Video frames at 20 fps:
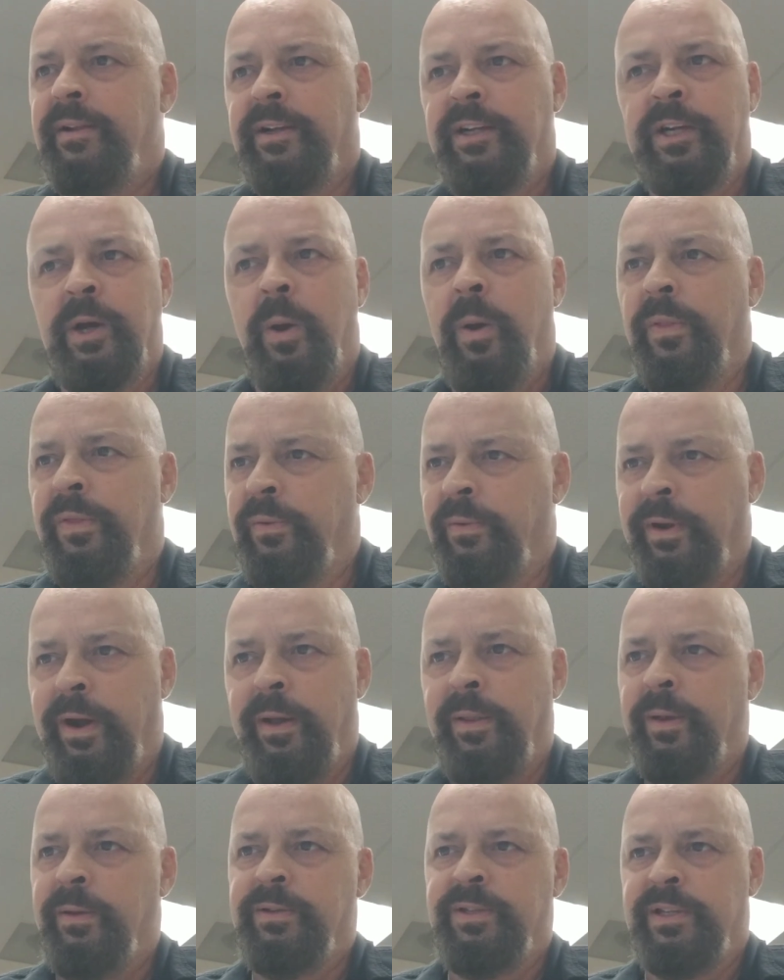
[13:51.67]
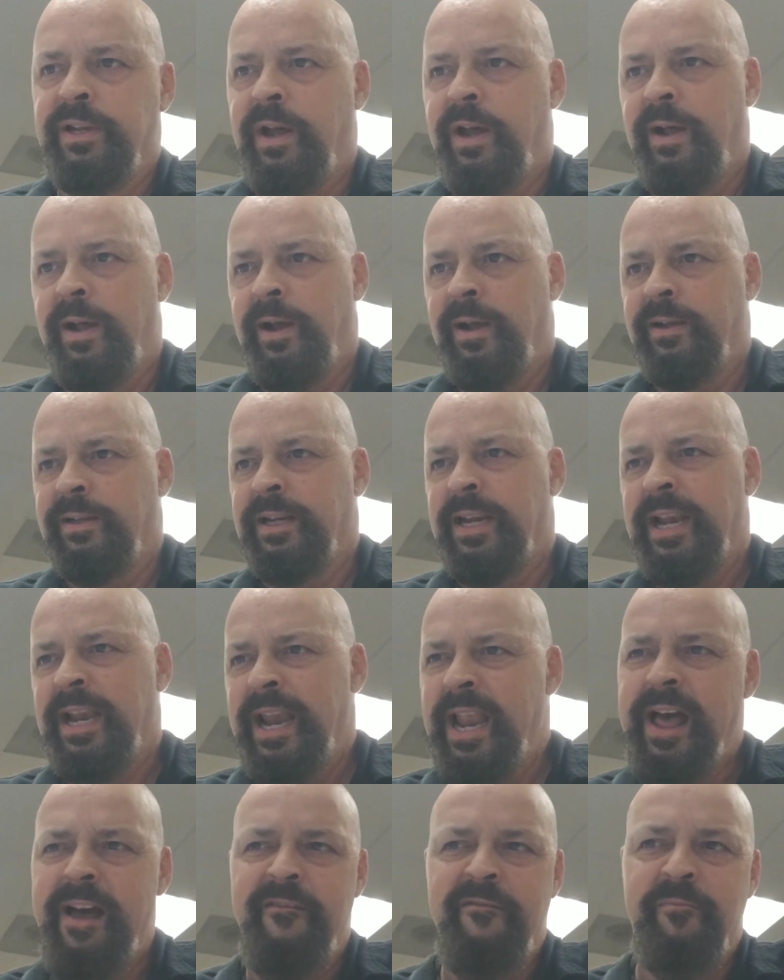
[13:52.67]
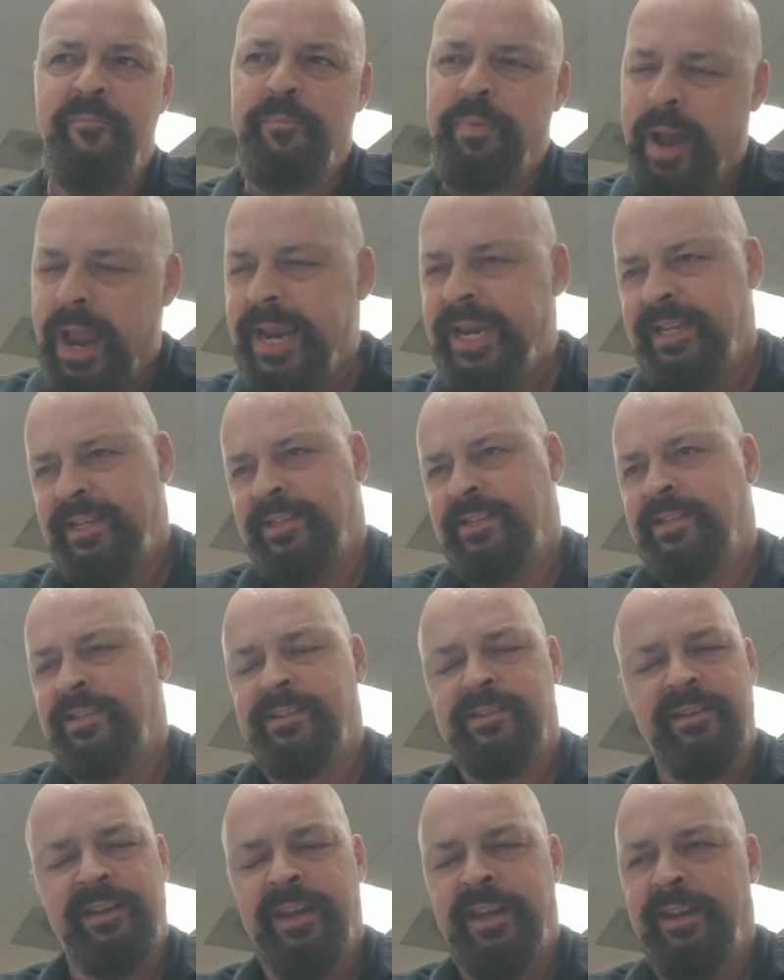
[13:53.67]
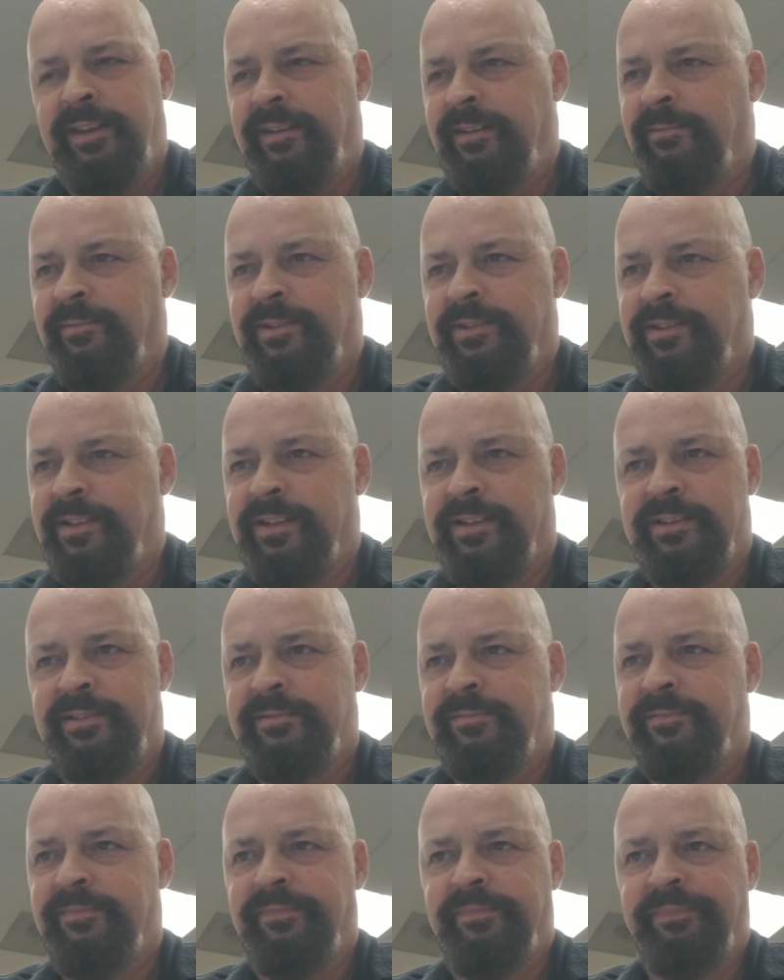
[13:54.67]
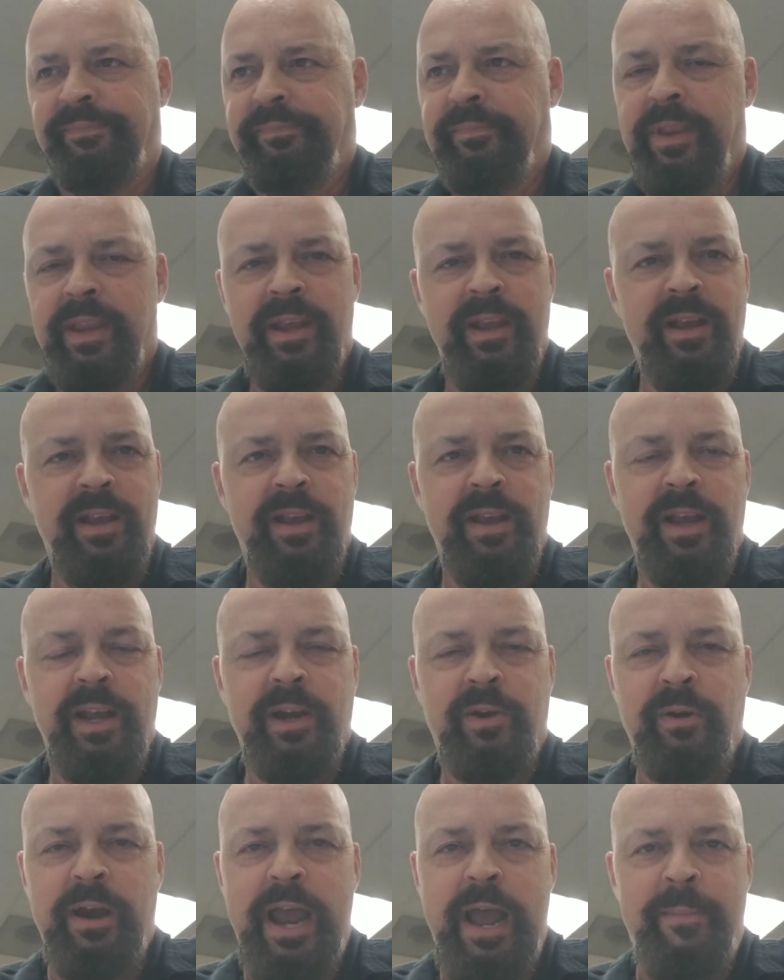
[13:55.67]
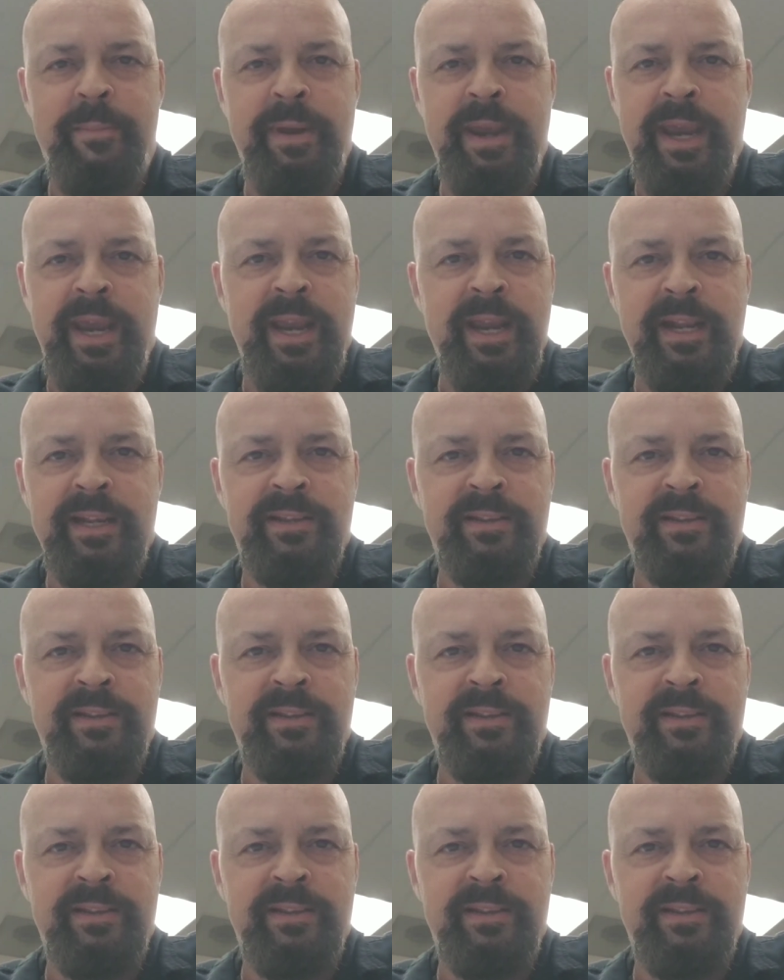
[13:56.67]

going through all those songs, and Love Bites, and it was just grabbed me, and